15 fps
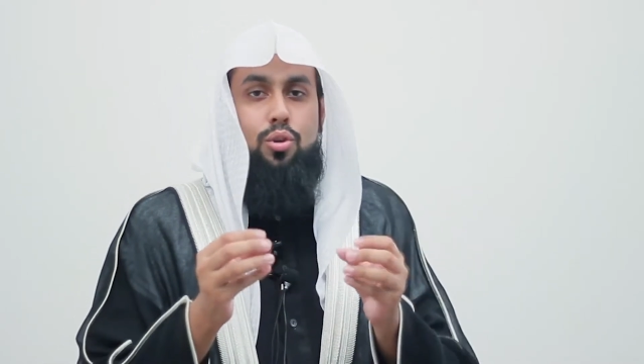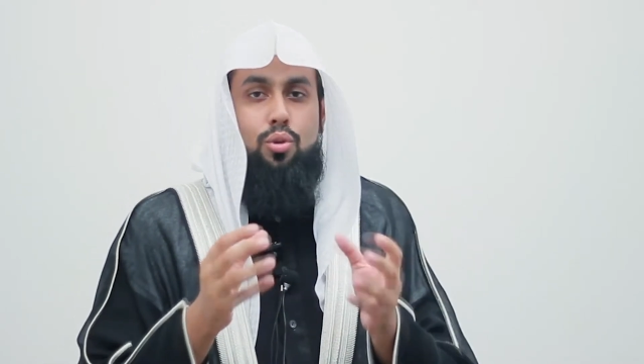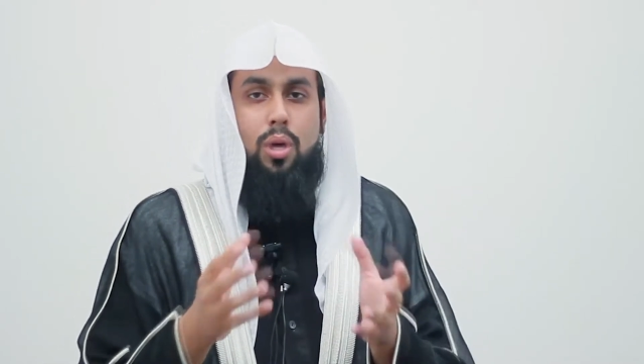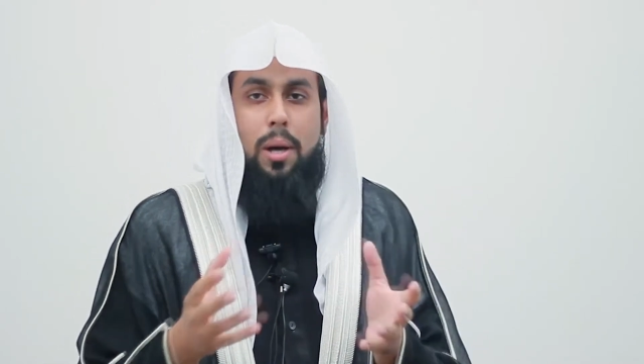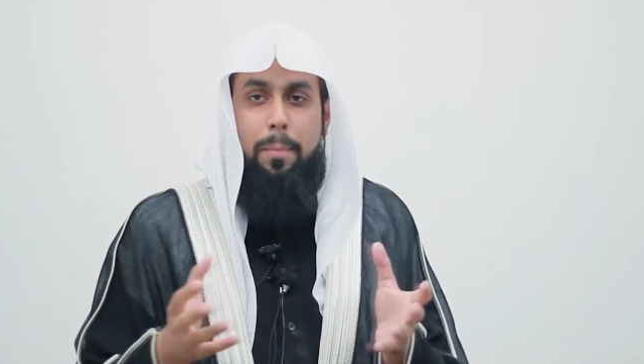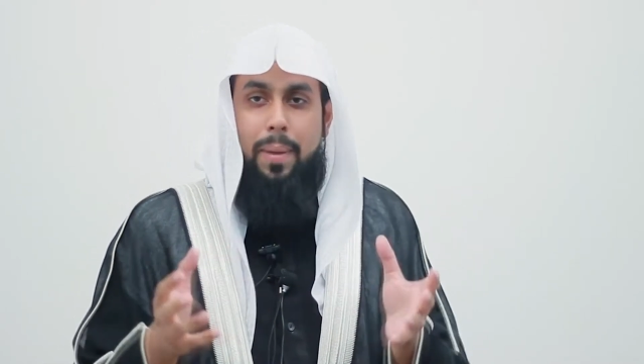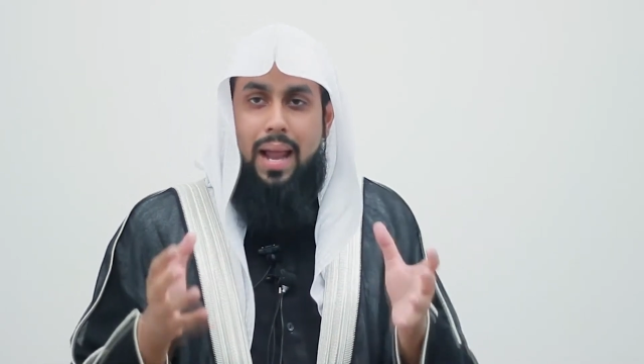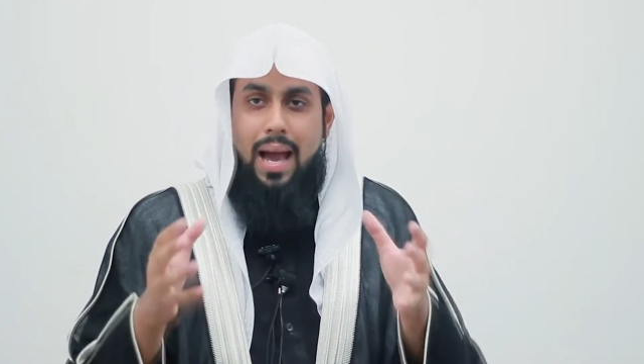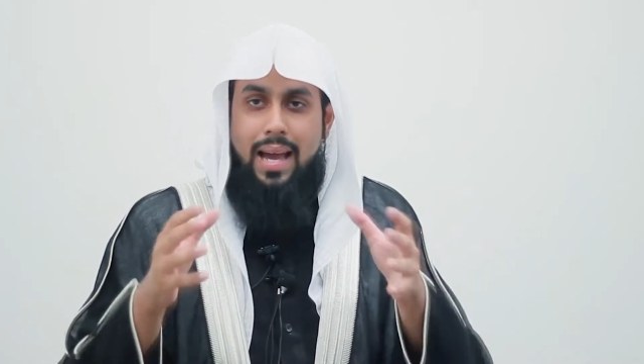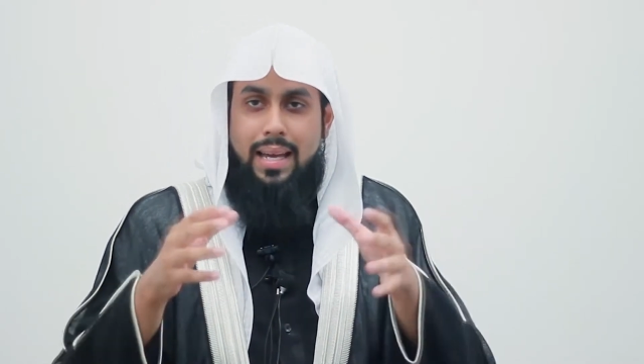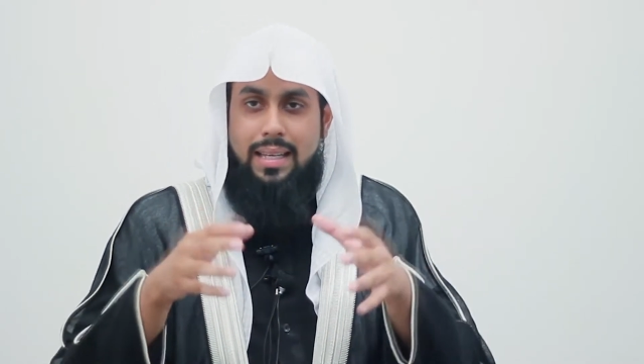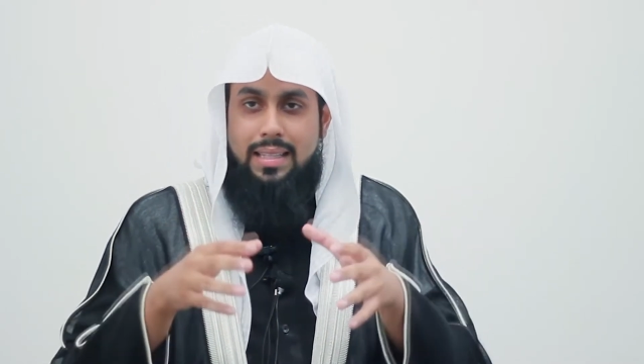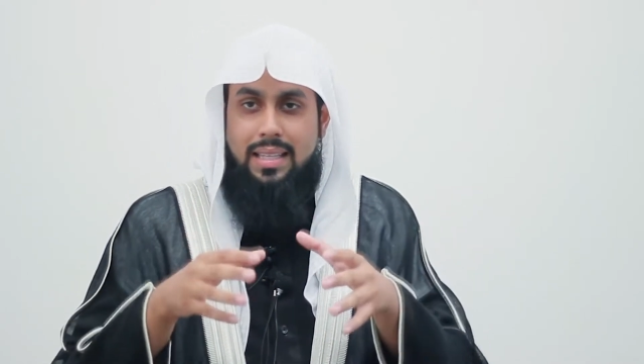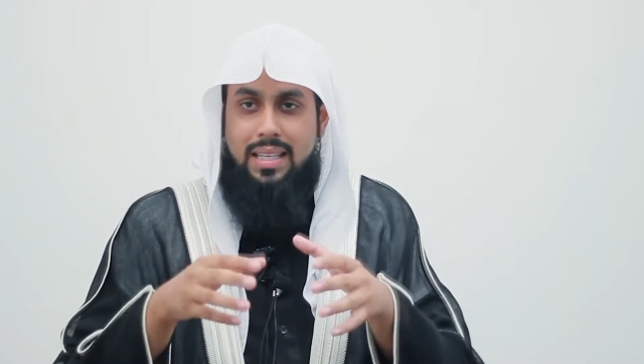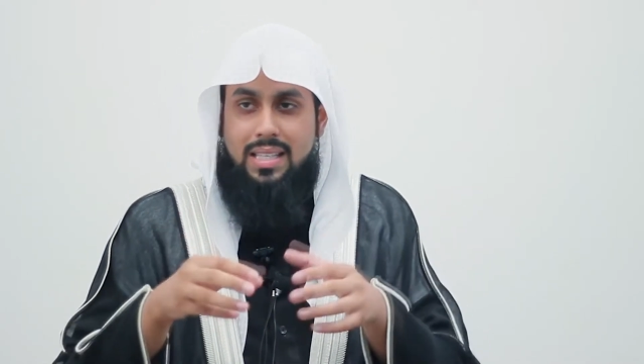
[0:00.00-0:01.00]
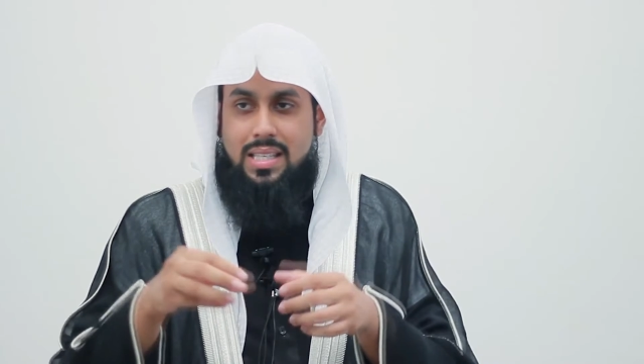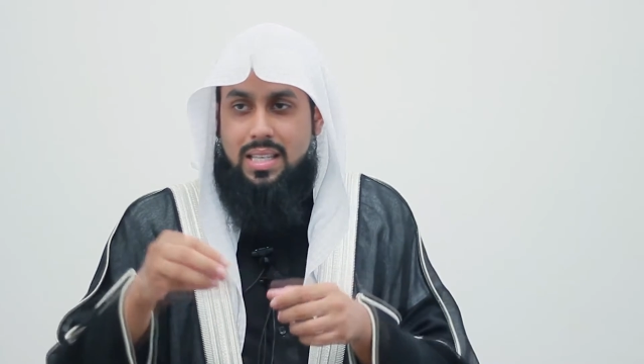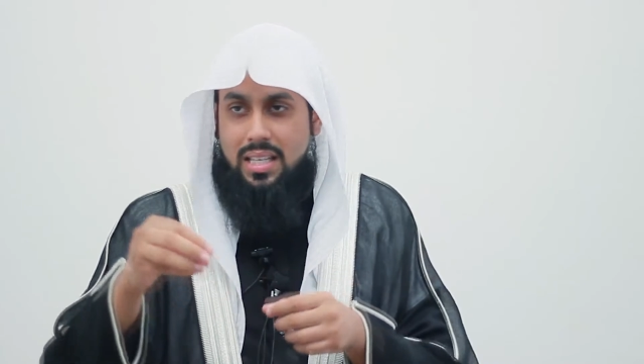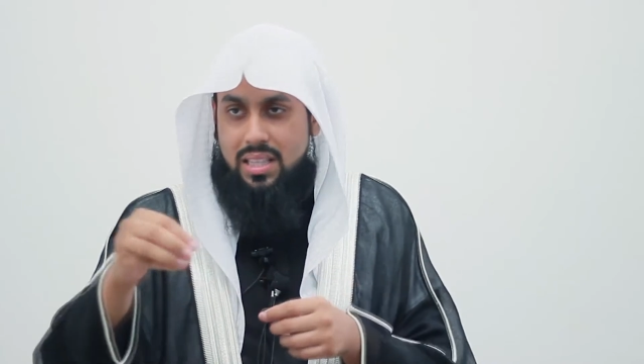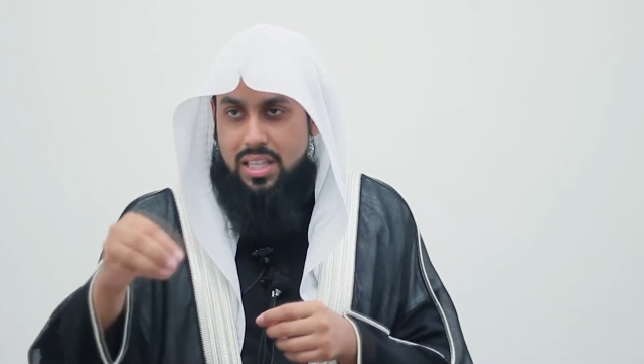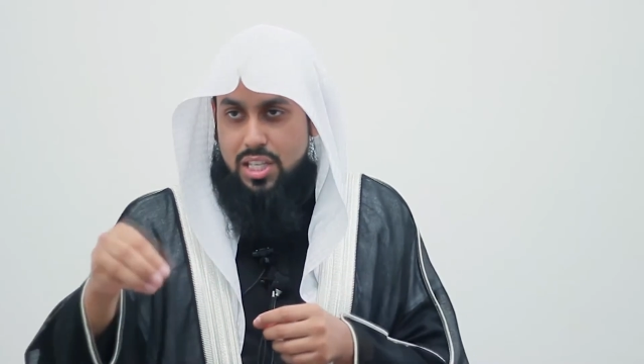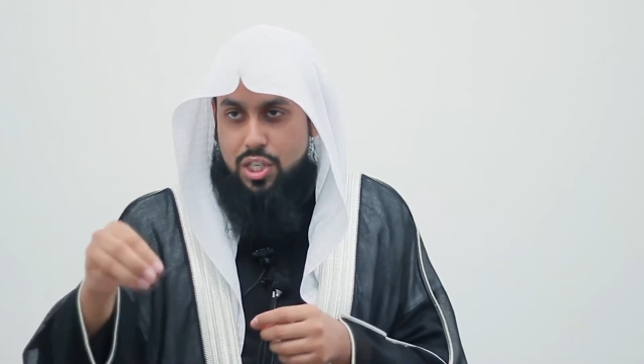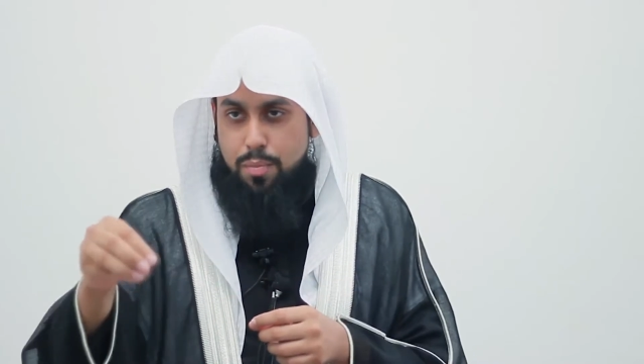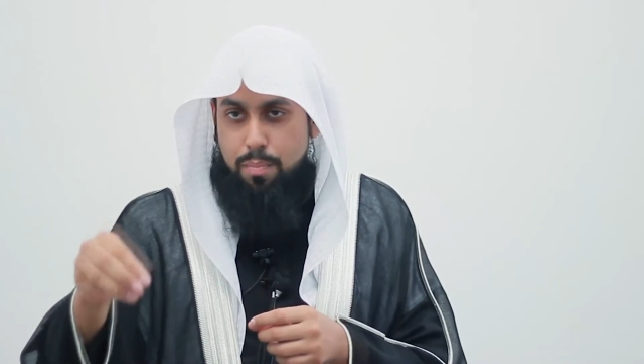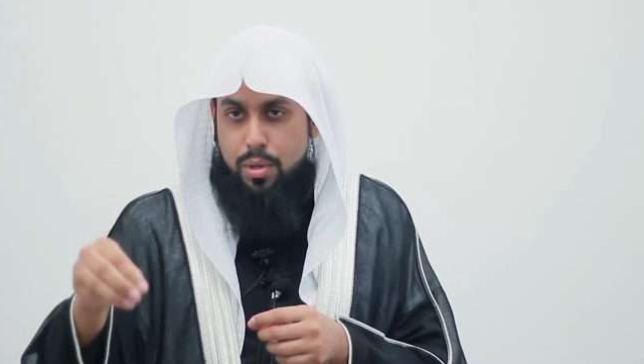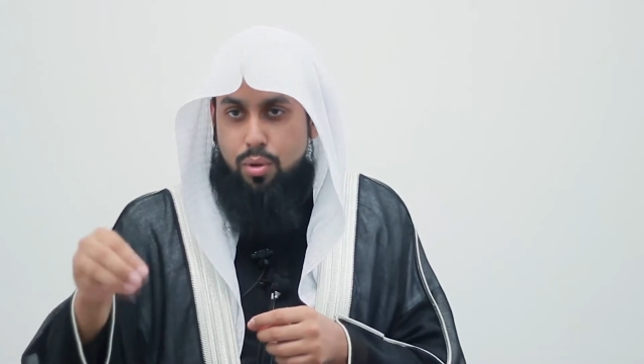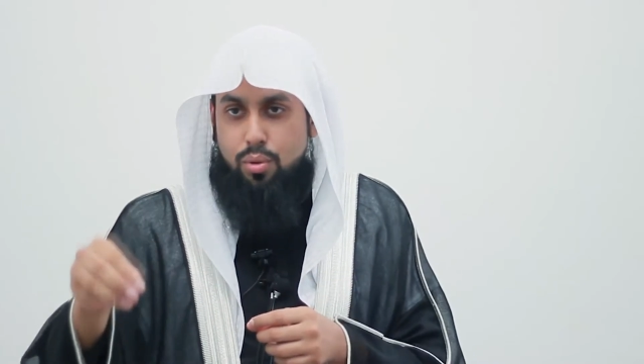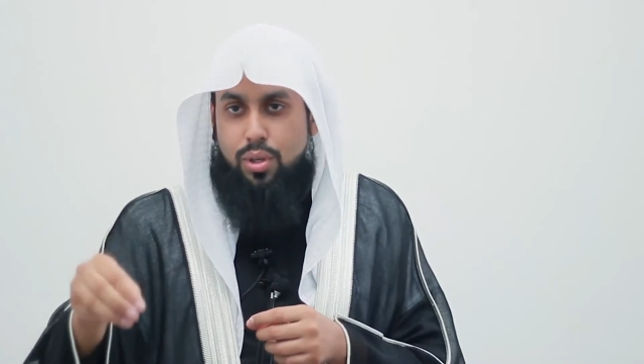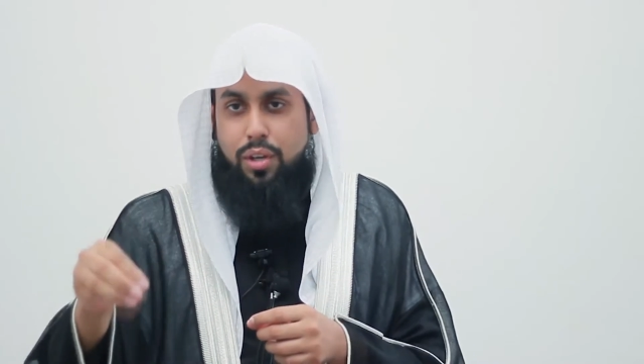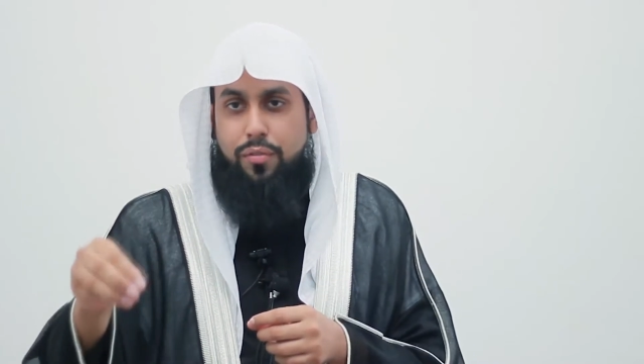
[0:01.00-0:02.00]
to apply this in this
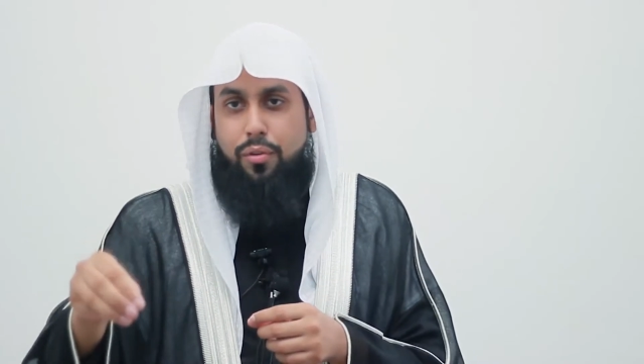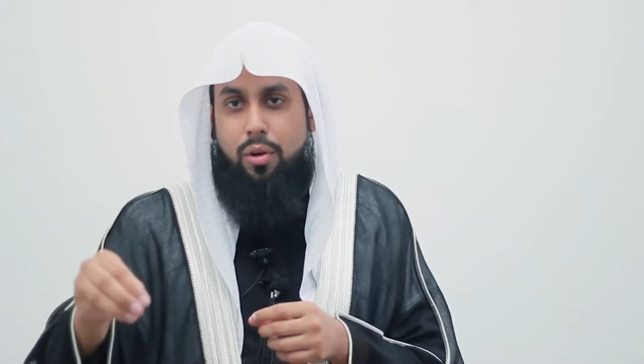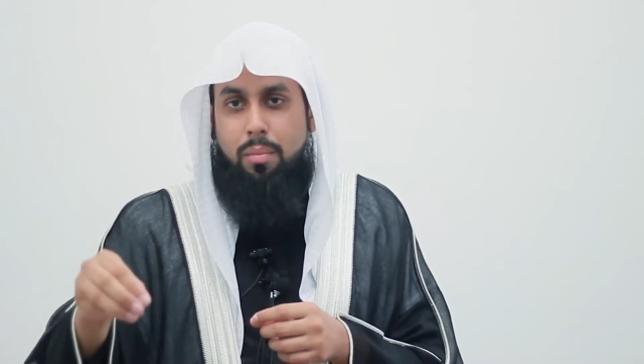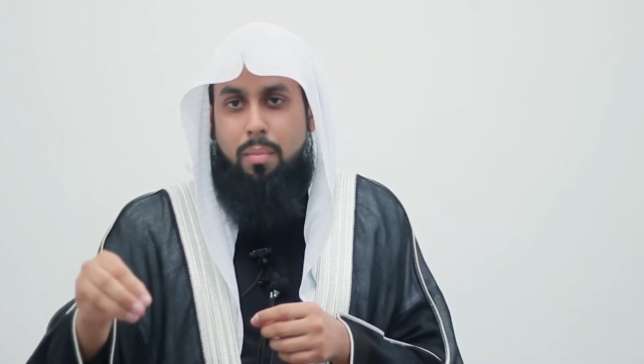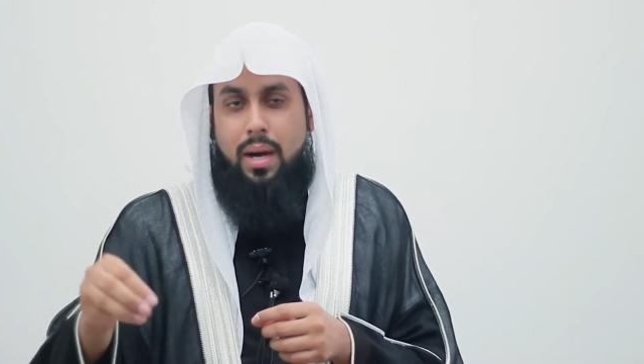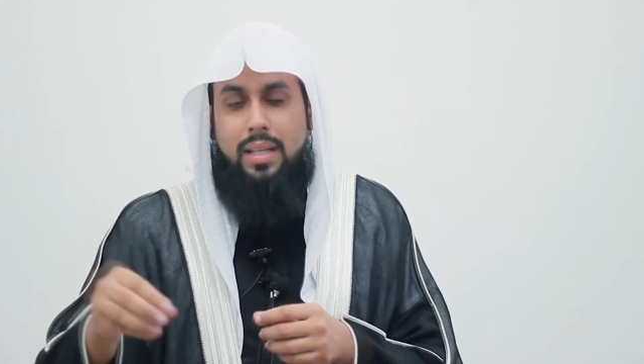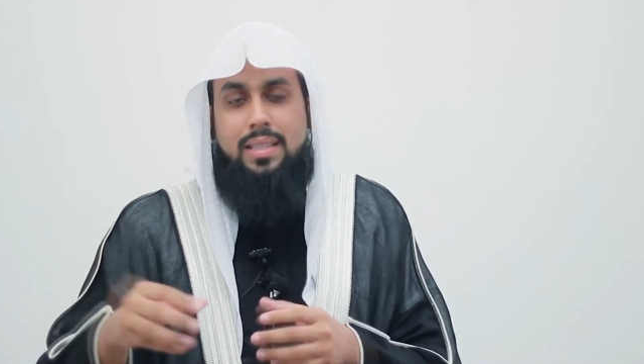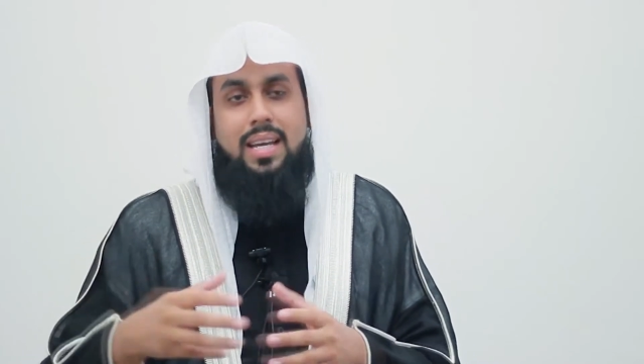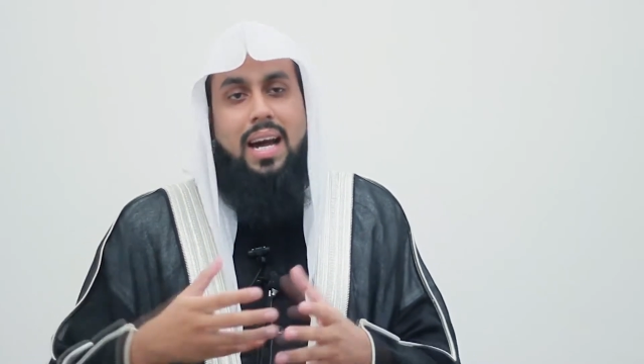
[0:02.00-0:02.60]
beautiful month,